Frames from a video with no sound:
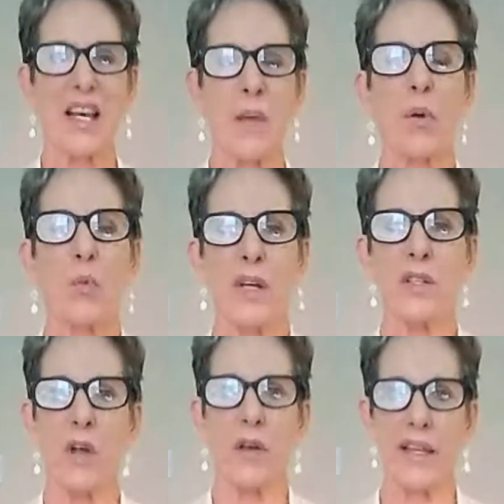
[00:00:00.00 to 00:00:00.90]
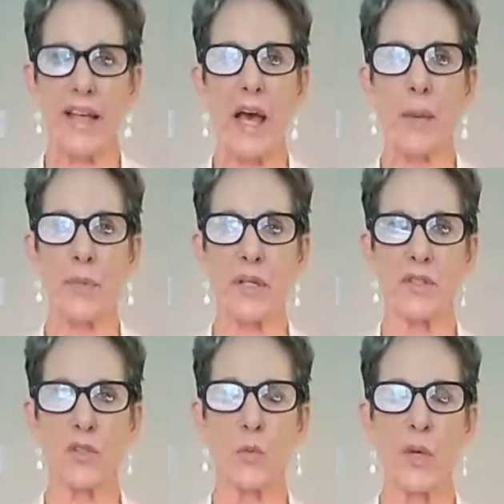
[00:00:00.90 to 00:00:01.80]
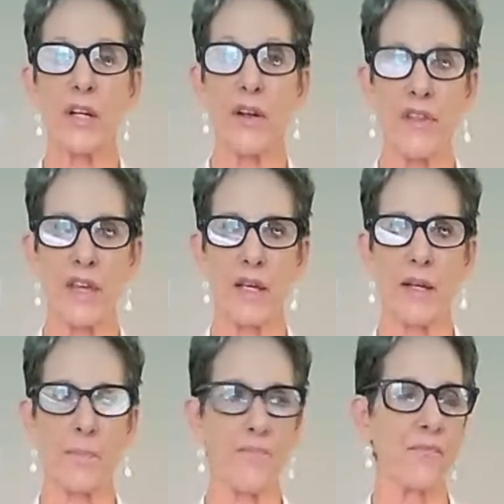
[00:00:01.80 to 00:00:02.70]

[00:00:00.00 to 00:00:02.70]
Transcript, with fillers: But once all that happens, we are then